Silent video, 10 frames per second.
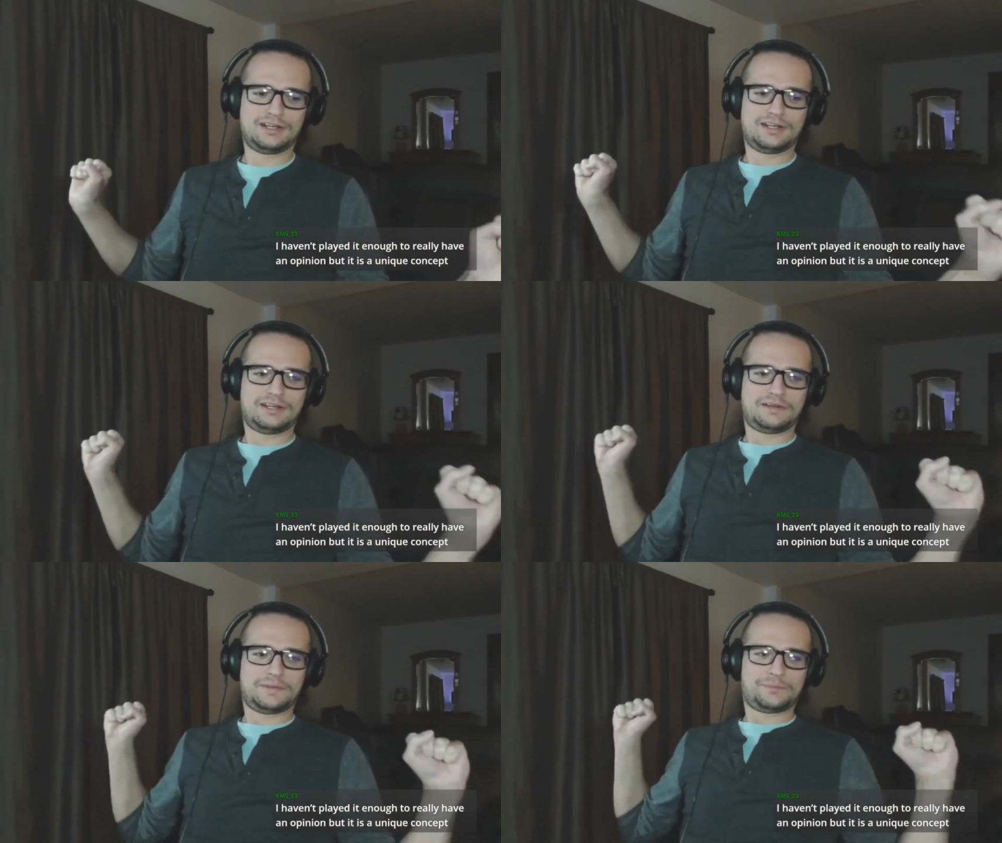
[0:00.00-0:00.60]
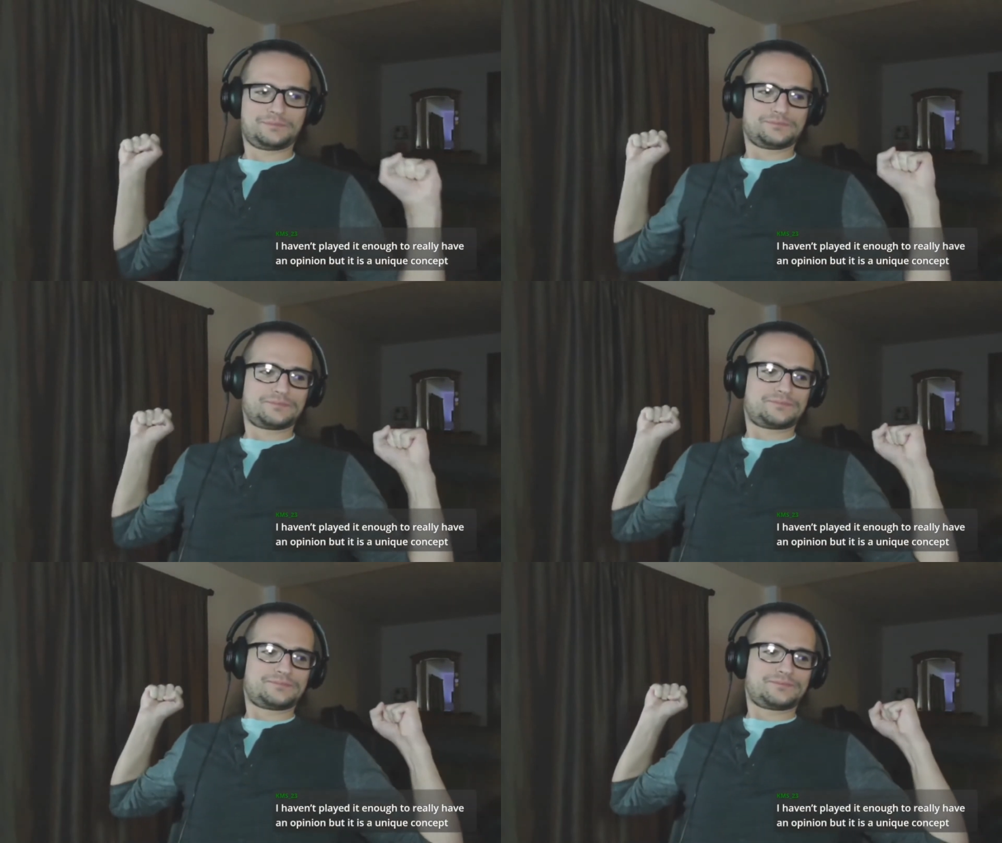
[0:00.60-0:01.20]

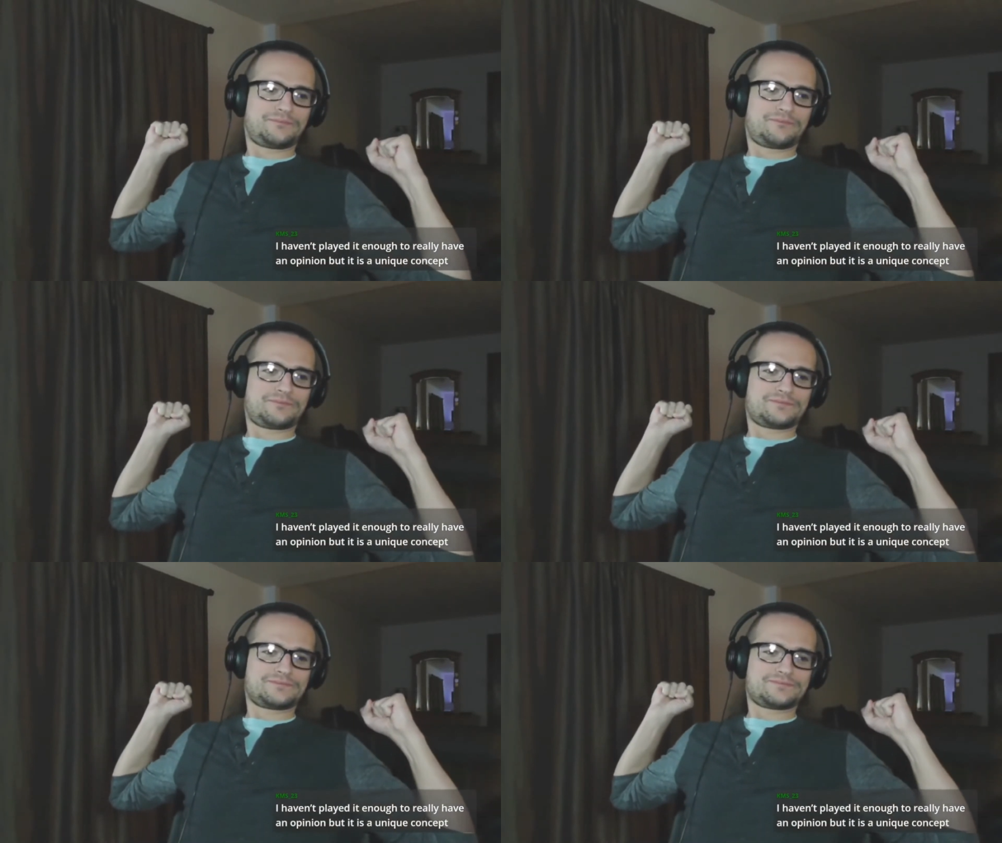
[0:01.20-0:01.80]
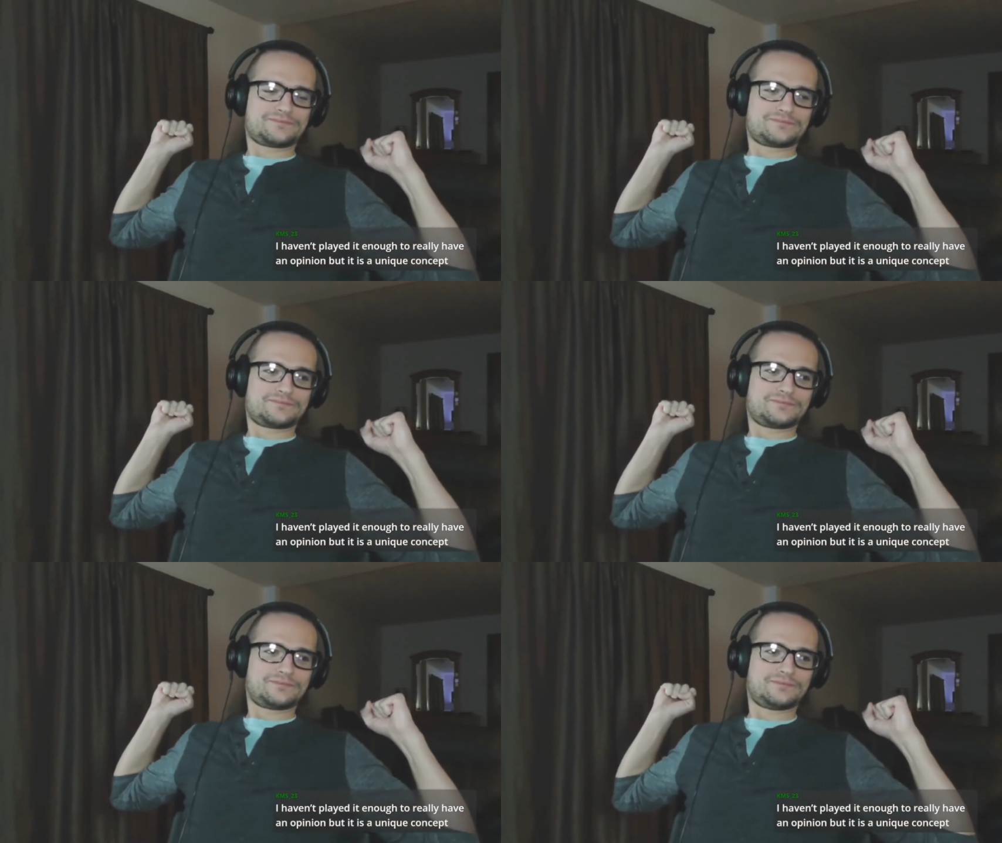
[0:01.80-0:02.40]

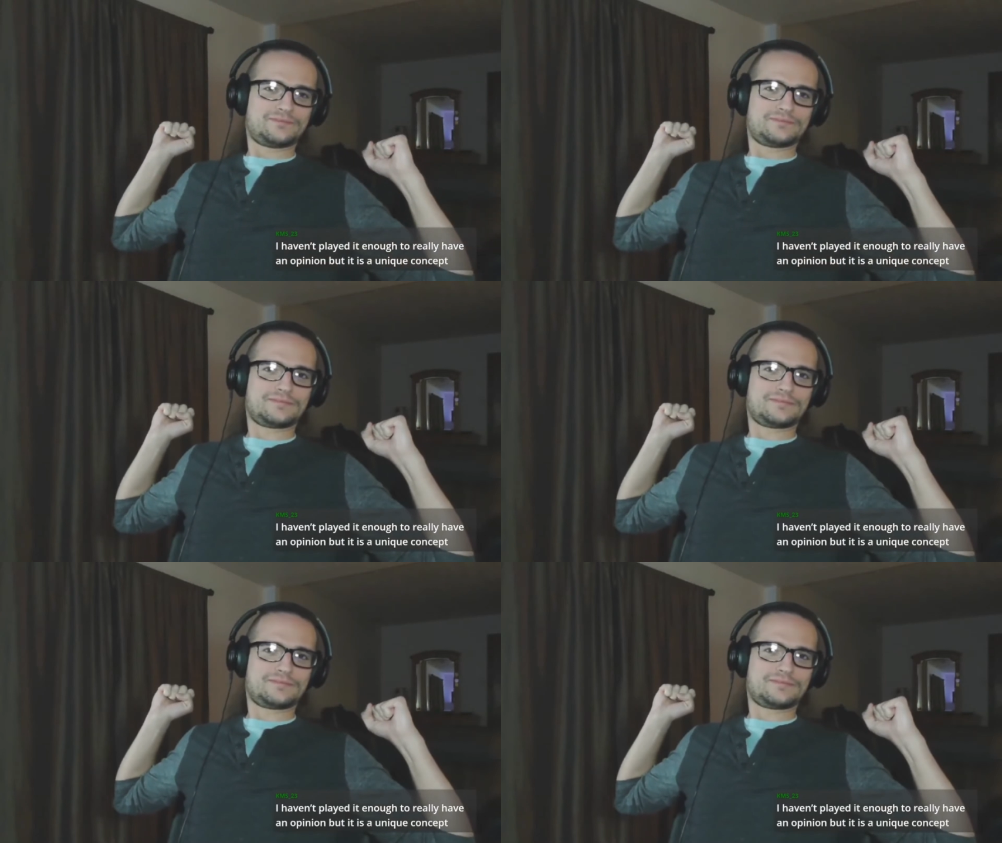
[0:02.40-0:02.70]
No one is speaking in this clip.